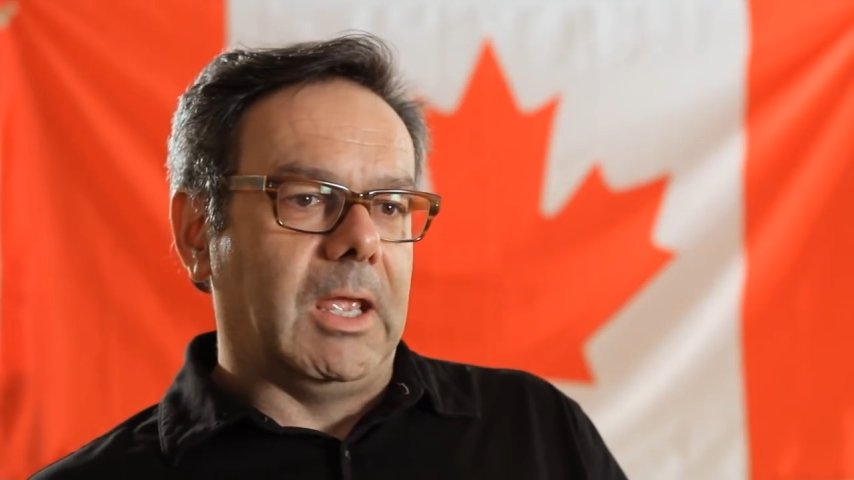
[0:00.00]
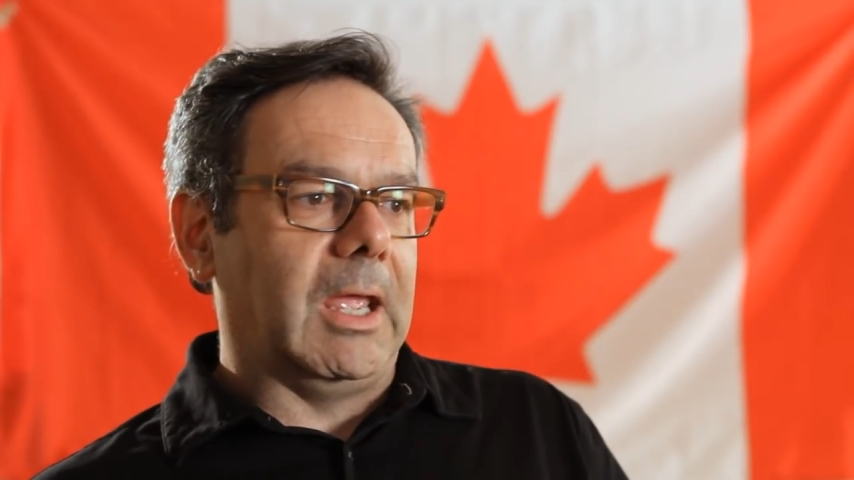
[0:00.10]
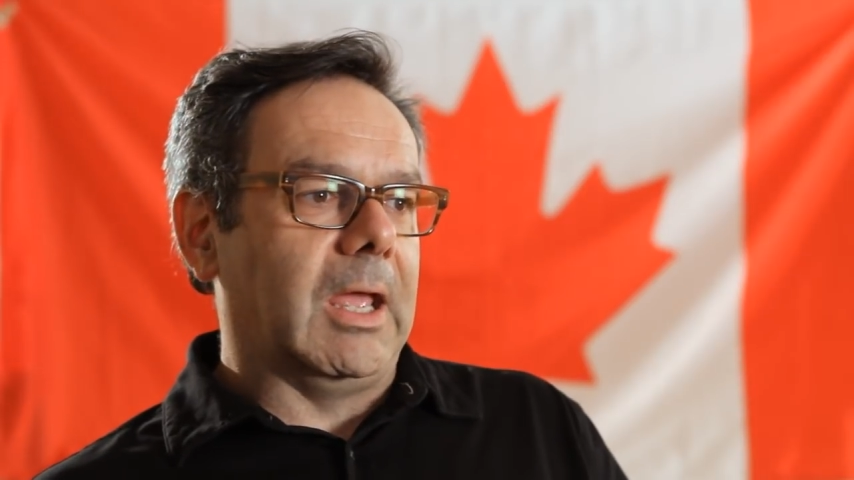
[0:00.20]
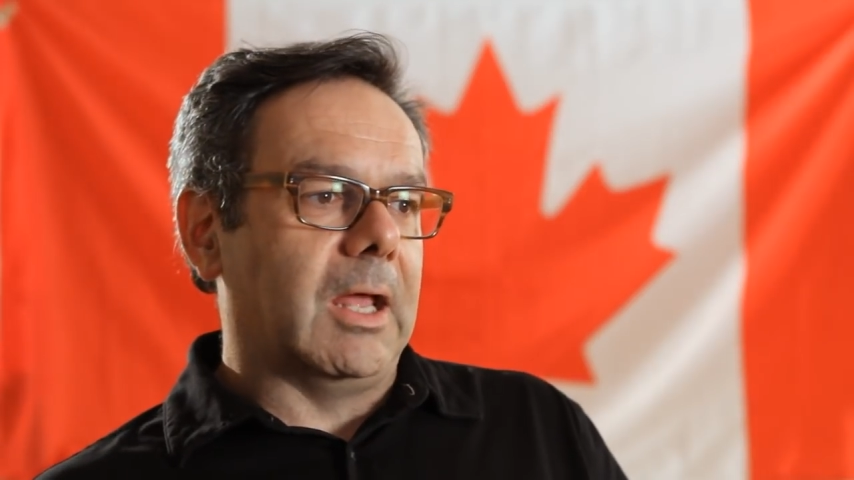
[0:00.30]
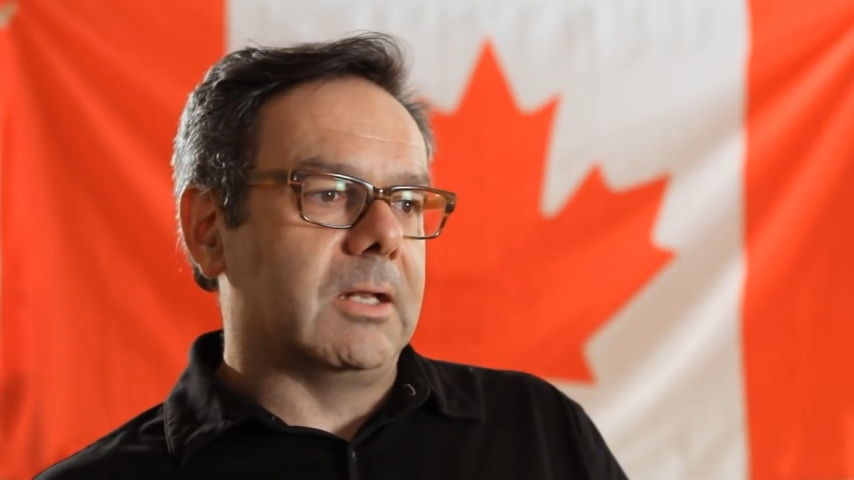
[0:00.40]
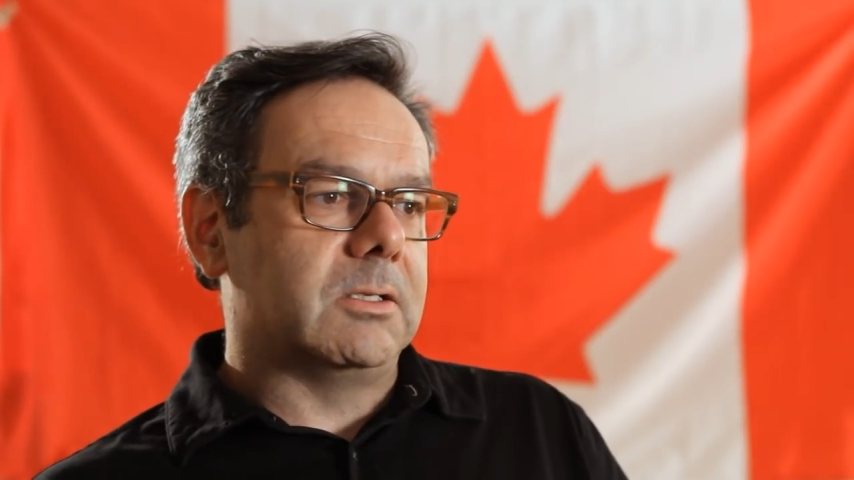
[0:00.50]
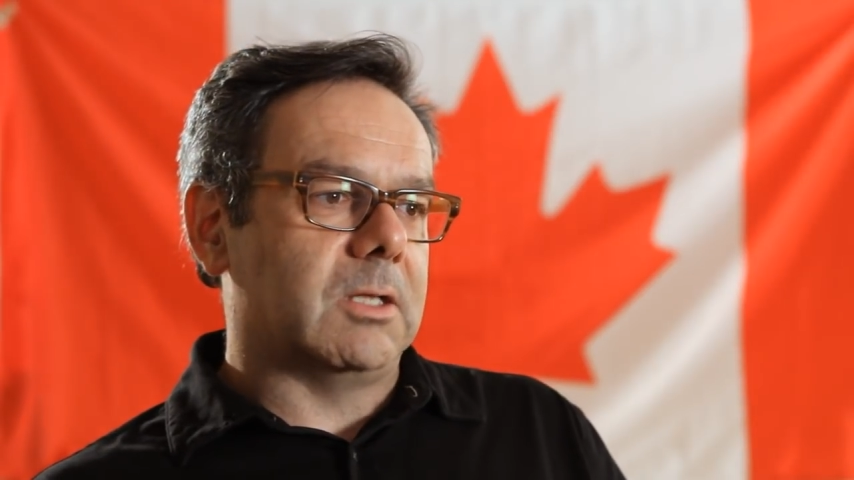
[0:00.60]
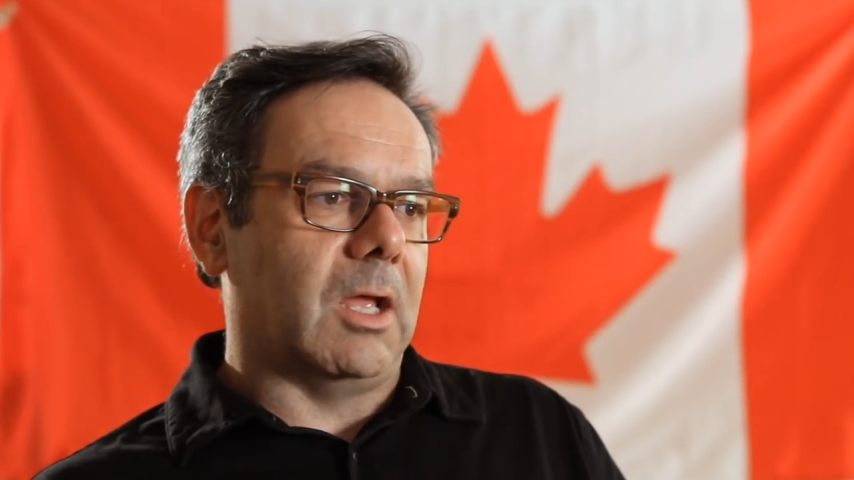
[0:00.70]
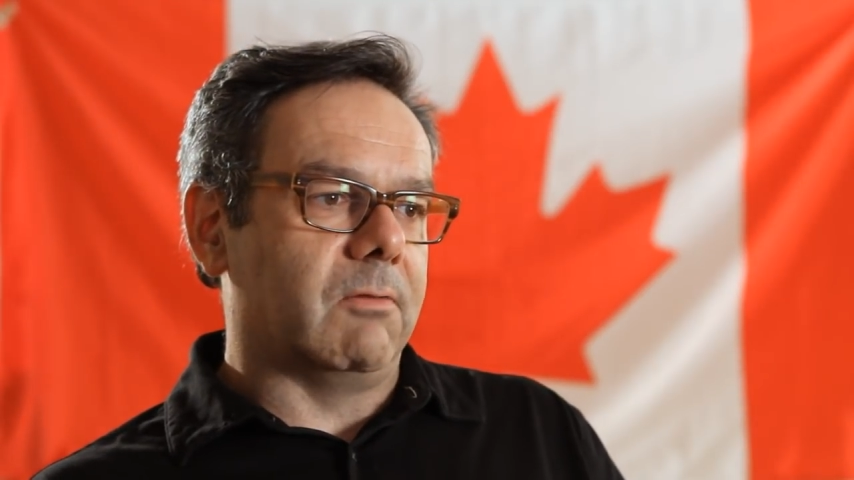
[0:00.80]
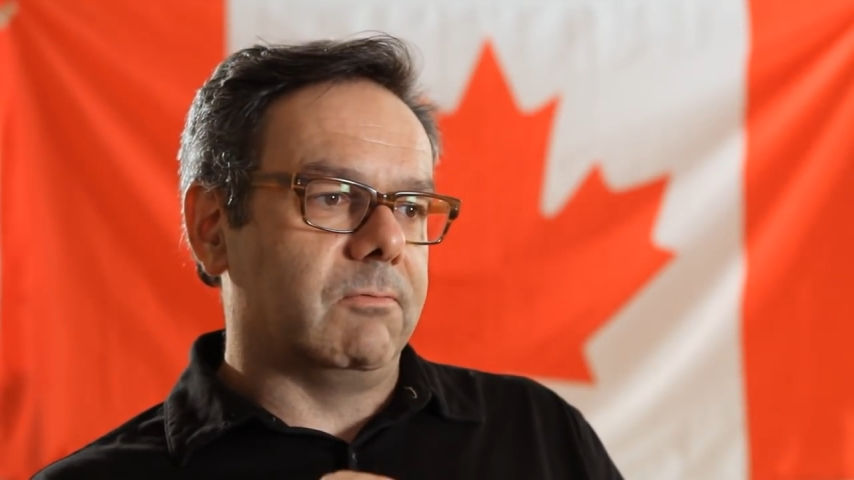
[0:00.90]

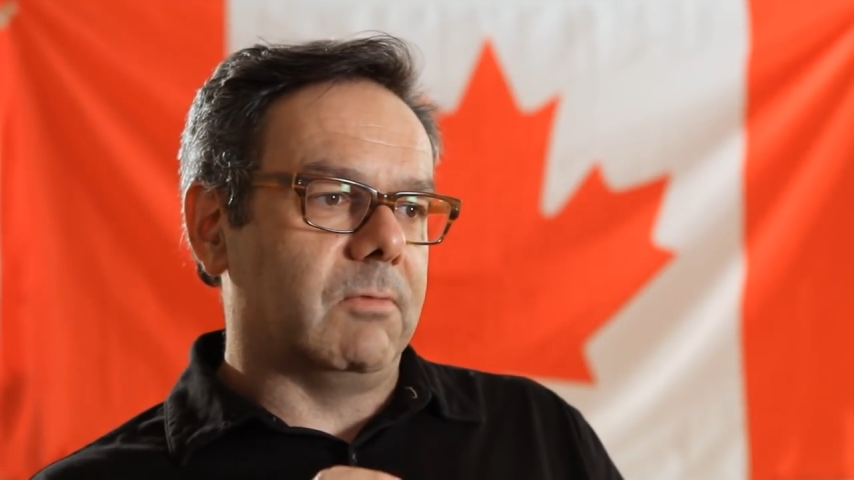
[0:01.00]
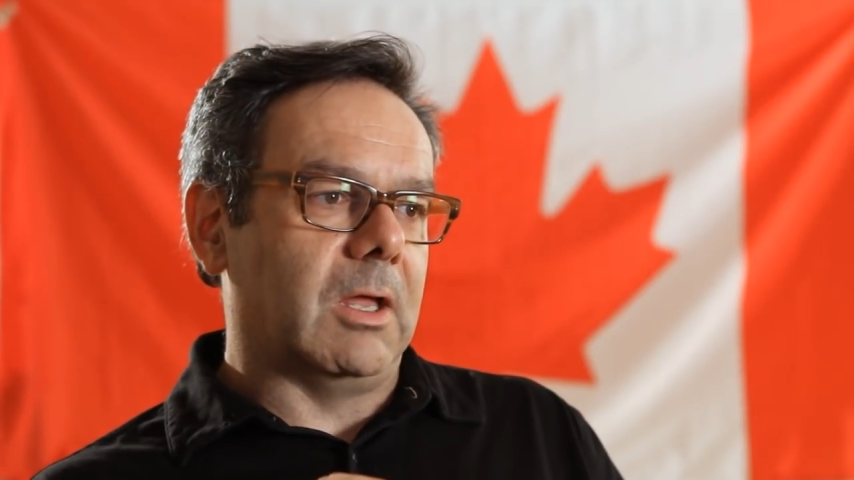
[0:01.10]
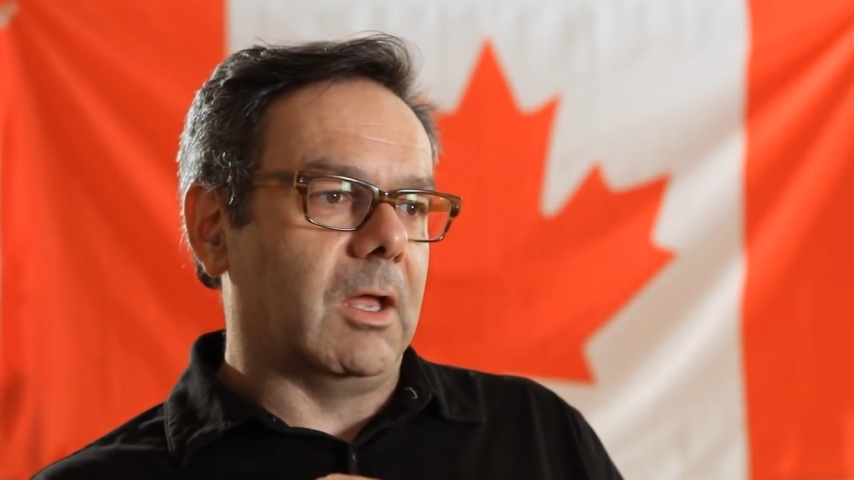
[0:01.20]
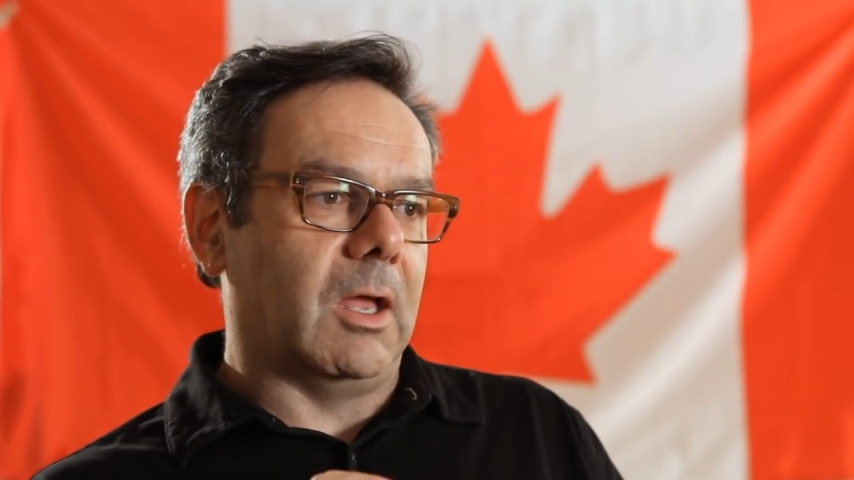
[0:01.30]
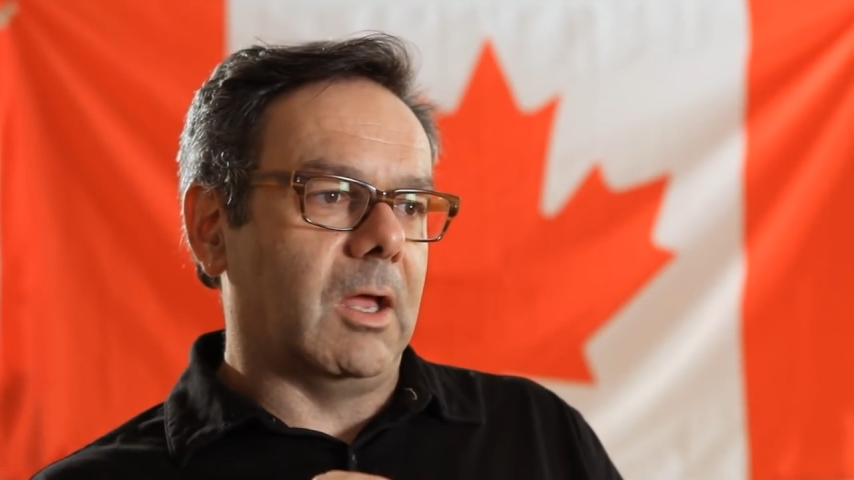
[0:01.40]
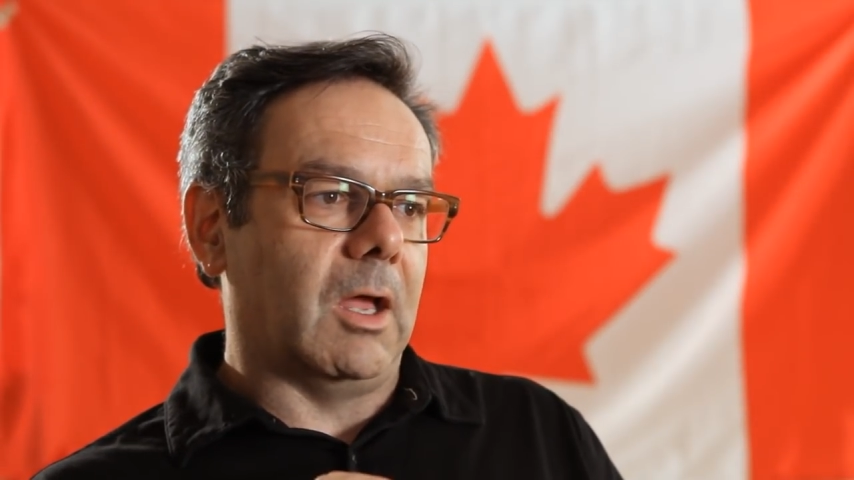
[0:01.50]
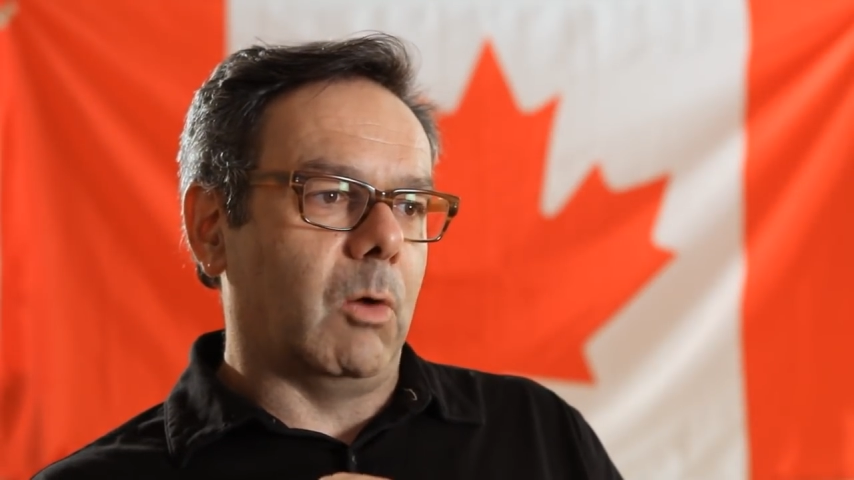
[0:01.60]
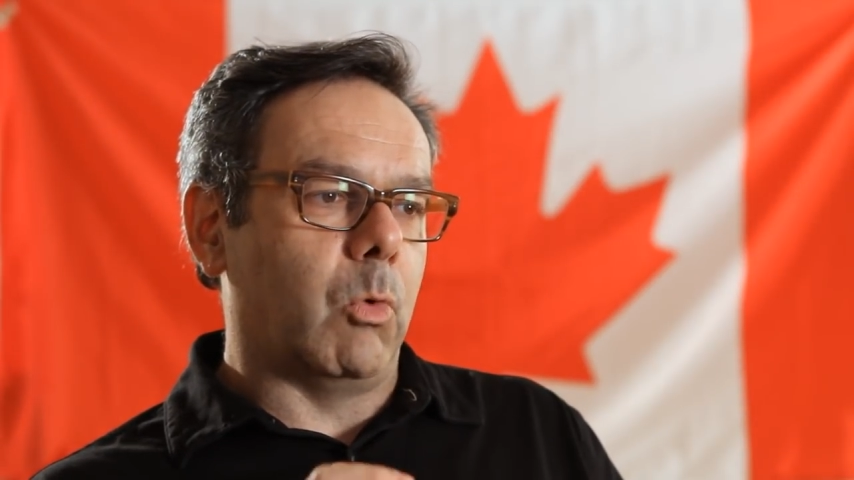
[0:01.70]
and a